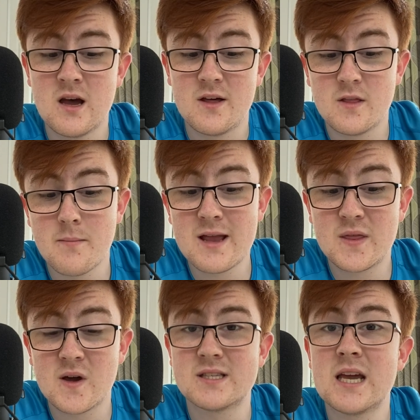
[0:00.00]
I think the main
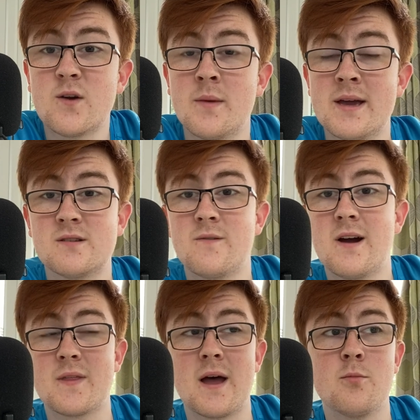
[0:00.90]
thing I take from it is the
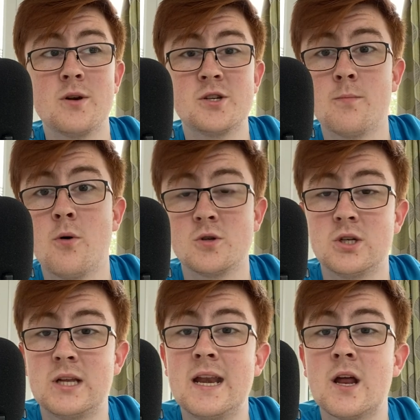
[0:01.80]
fact that Mauricio
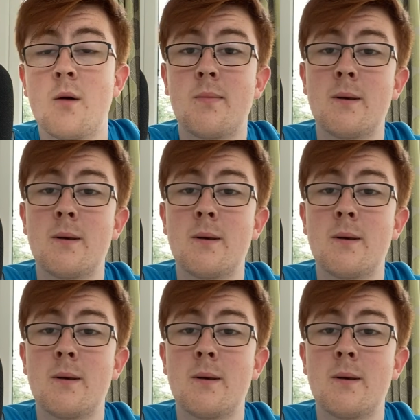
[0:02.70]
Pochettino,